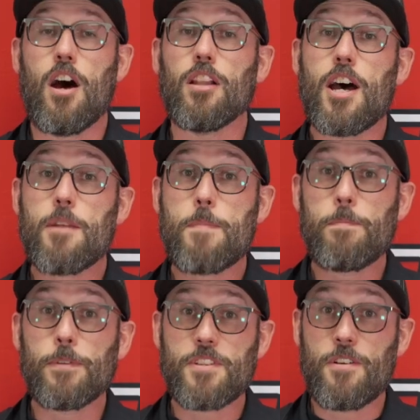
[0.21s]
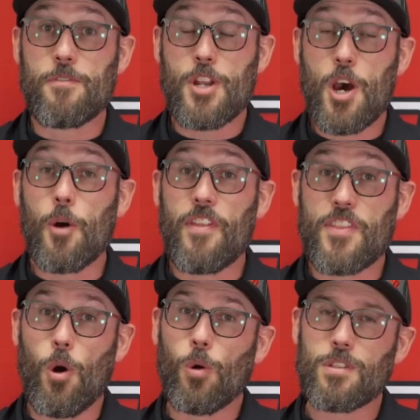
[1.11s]
A lot of people don't know that
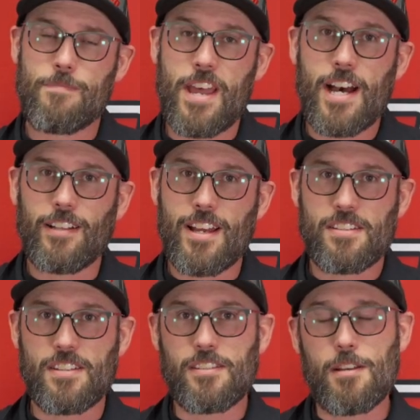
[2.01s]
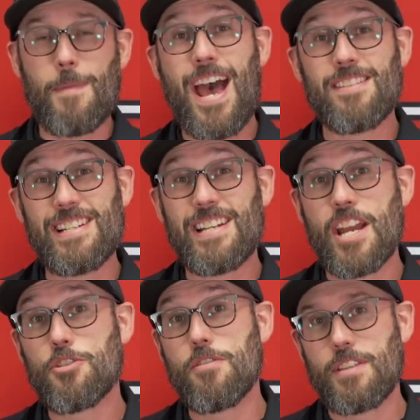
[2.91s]
the Ultimate LS system has a
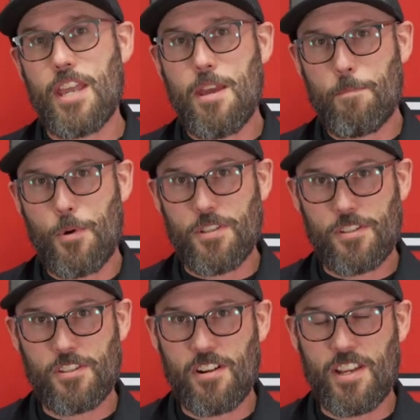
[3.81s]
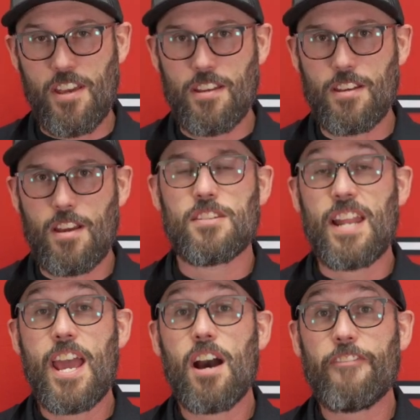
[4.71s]
nitrous input circuit.
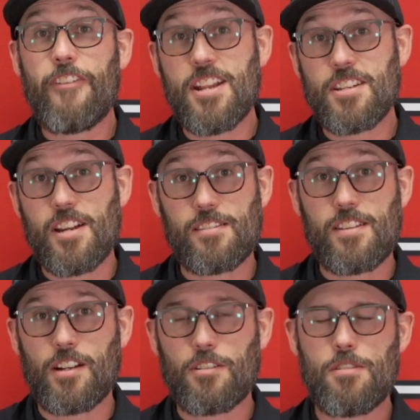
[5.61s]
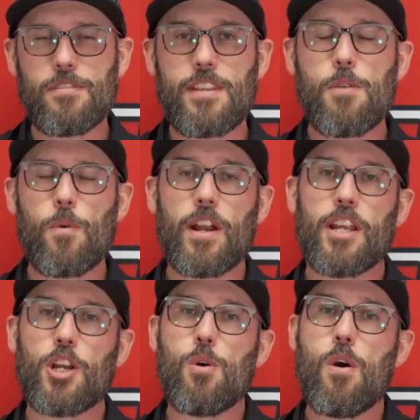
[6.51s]
Today on FiTech's Tech Tuesday, we're going
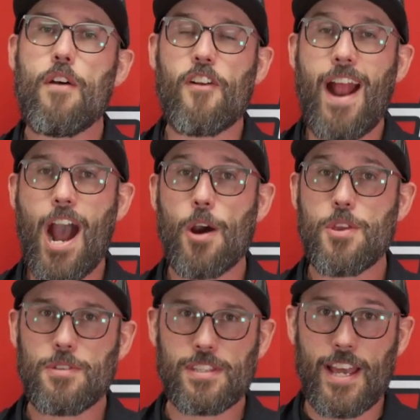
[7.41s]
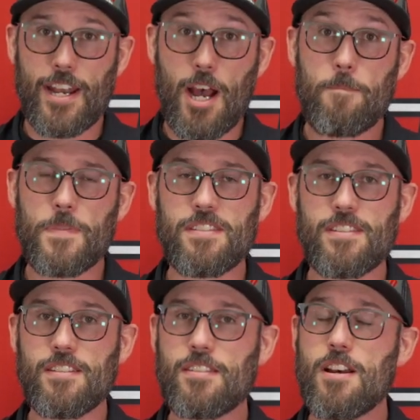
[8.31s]
to go over how you set up the
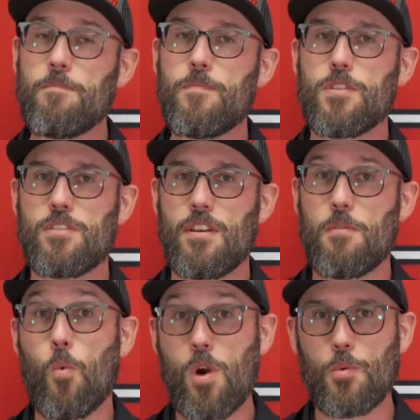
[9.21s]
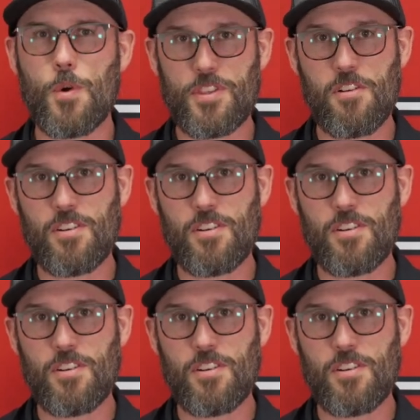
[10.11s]
system to work with your